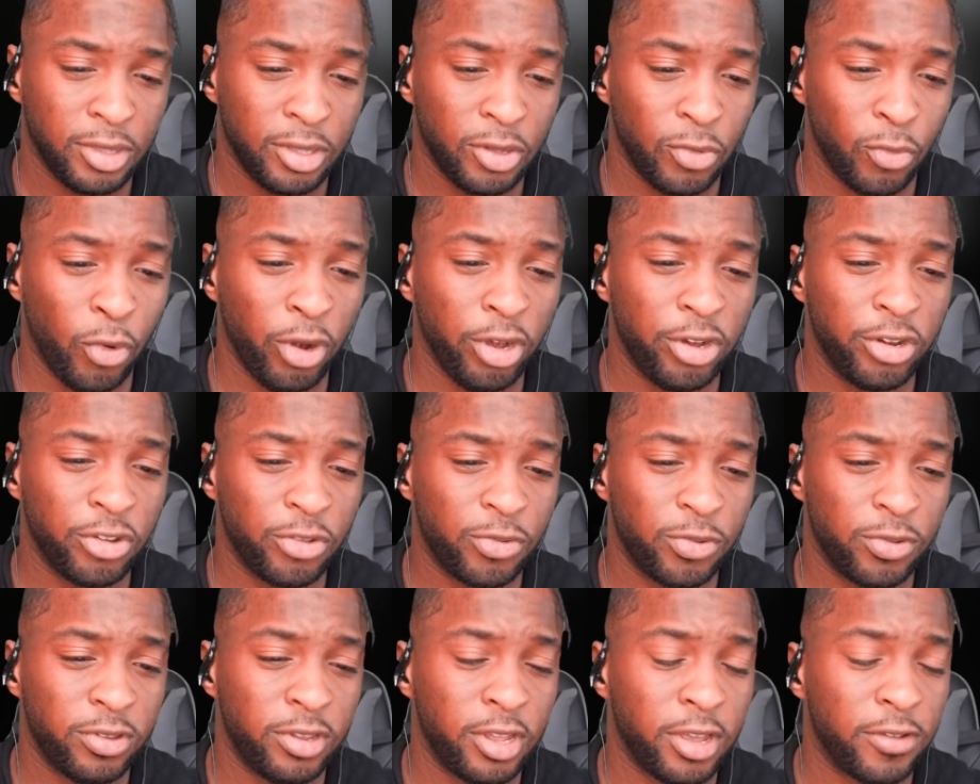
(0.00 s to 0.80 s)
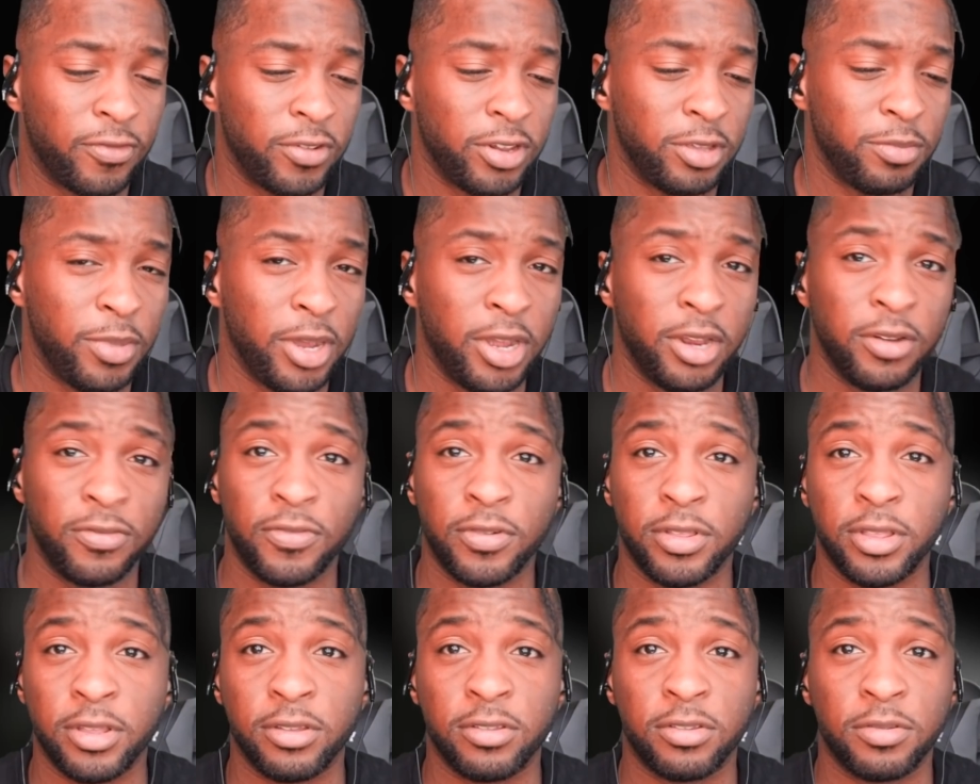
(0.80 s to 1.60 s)
Winters was definitely made for
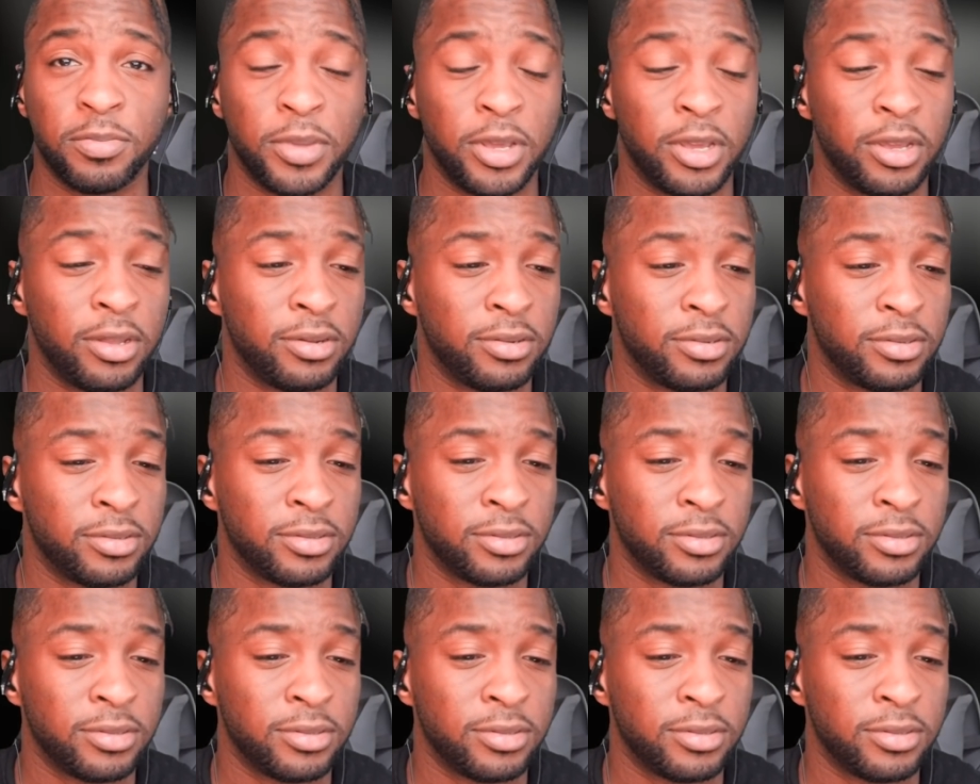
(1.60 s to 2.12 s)
this, man.